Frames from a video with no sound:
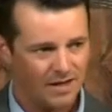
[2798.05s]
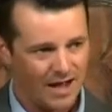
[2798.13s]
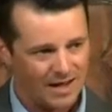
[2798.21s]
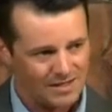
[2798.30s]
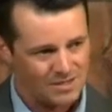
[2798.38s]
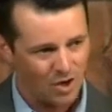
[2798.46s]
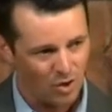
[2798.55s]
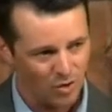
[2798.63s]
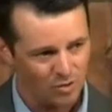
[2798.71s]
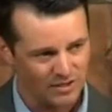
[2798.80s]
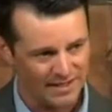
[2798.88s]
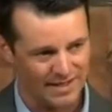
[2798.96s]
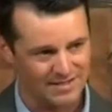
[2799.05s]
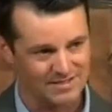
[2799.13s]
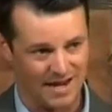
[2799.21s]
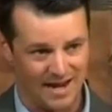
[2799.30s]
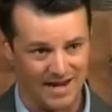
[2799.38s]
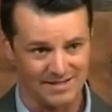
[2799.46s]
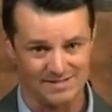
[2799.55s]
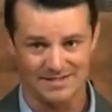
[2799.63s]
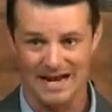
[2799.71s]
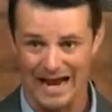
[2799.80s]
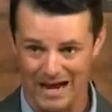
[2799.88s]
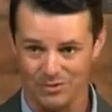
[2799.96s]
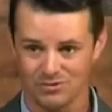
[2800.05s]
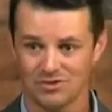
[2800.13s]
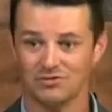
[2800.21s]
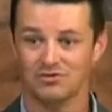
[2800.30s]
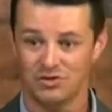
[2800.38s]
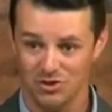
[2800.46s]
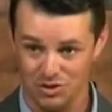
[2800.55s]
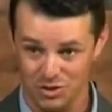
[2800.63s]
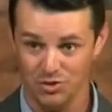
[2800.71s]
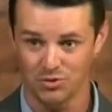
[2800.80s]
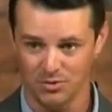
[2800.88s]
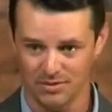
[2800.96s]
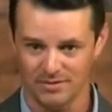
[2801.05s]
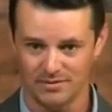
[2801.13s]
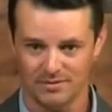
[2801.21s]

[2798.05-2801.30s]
God is holding his hands out to you.